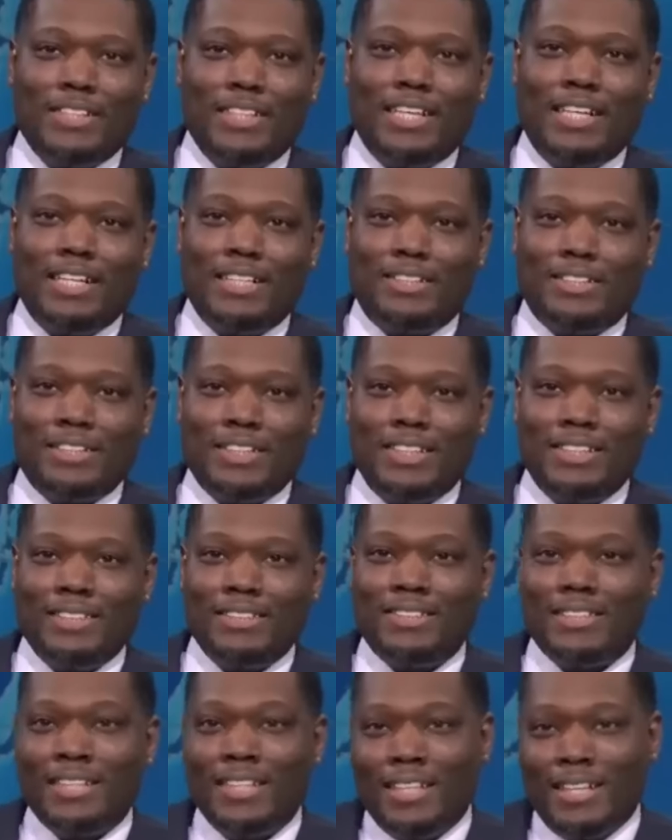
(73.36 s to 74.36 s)

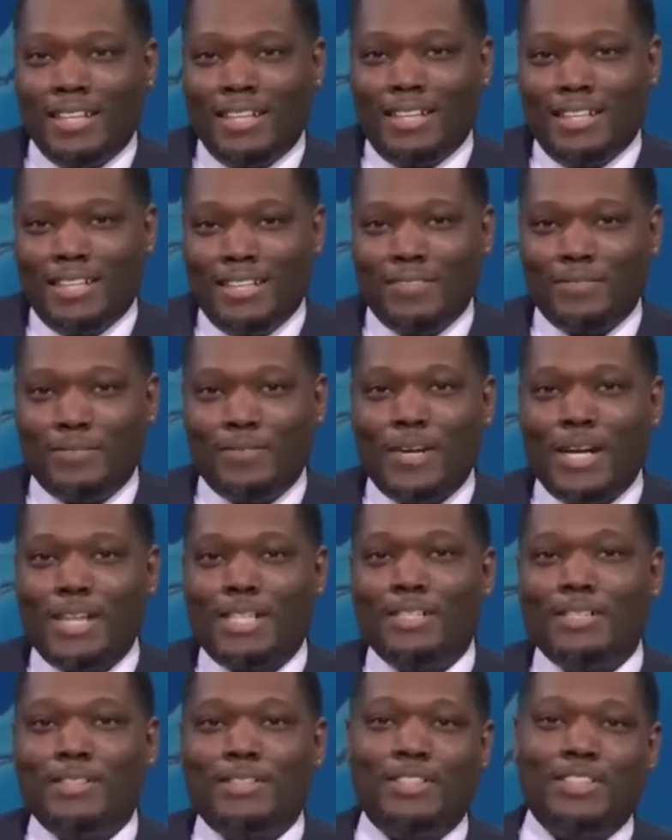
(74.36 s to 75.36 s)
elections, a
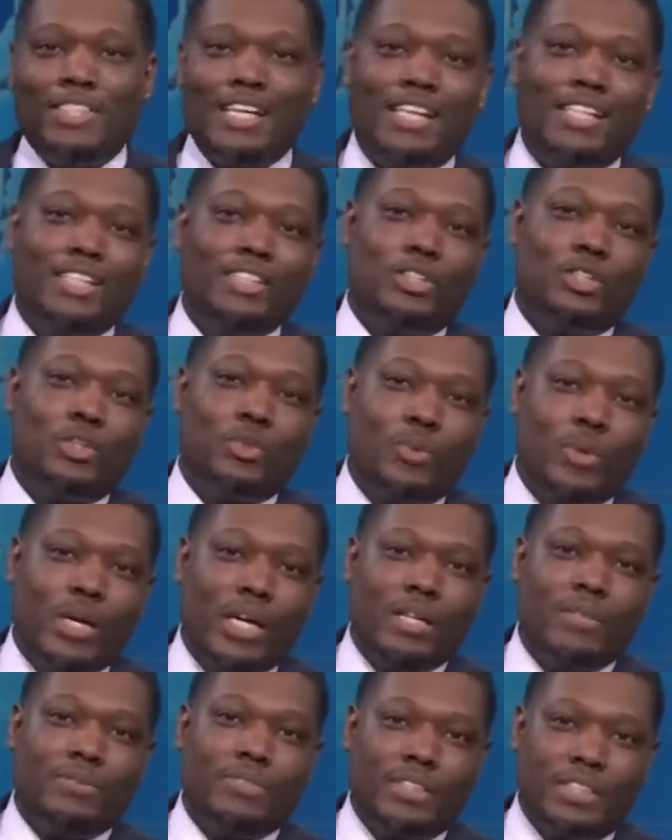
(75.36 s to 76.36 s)
record-setting
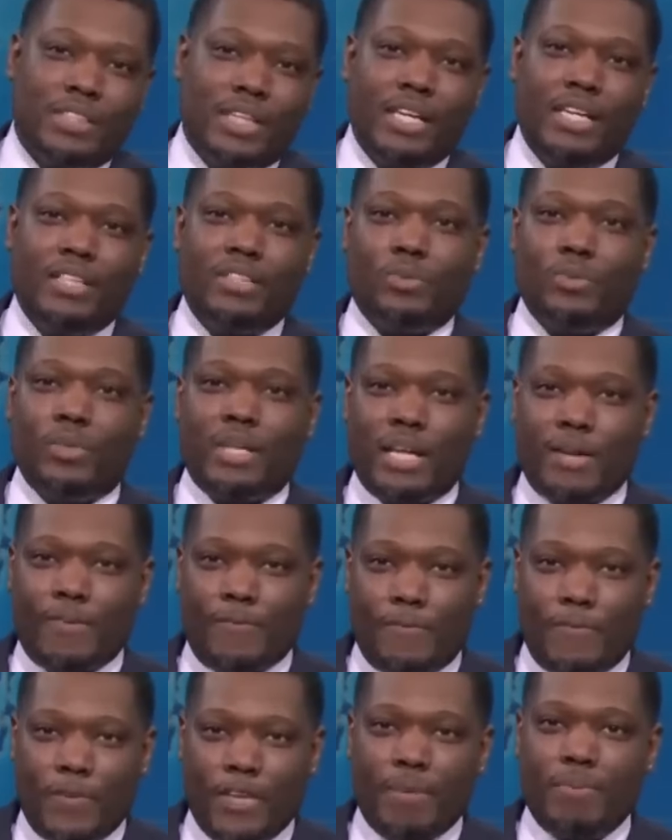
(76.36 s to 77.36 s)
12 states will
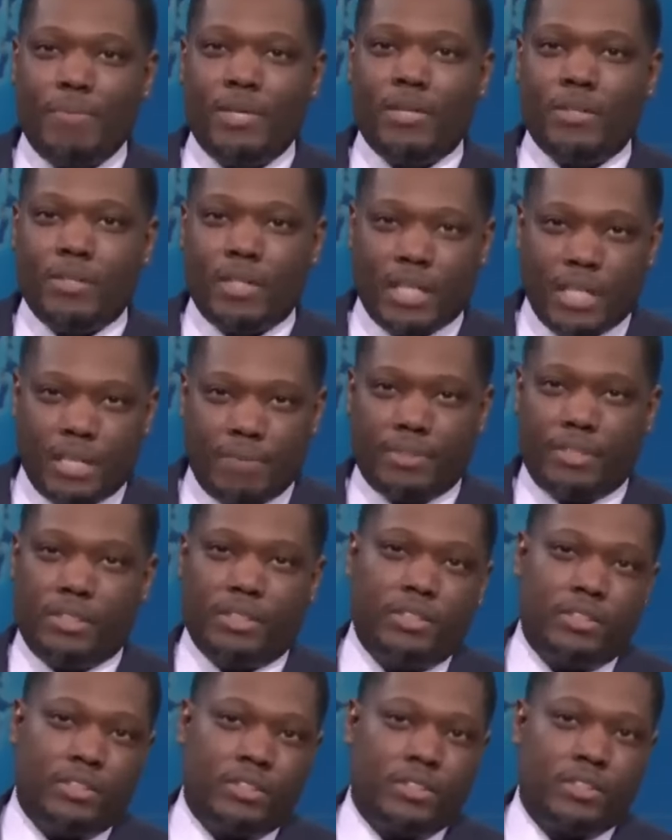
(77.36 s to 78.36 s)
have female
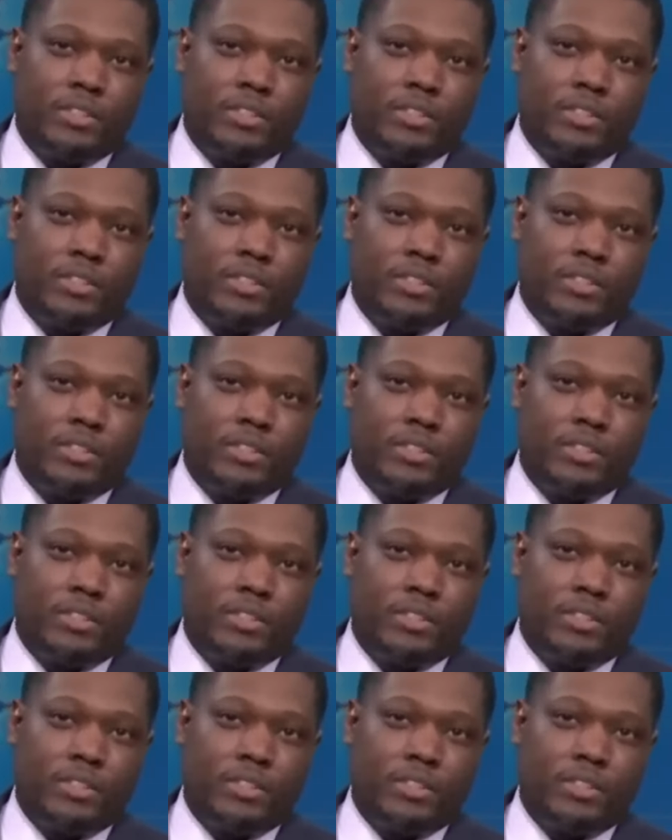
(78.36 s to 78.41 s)
governors,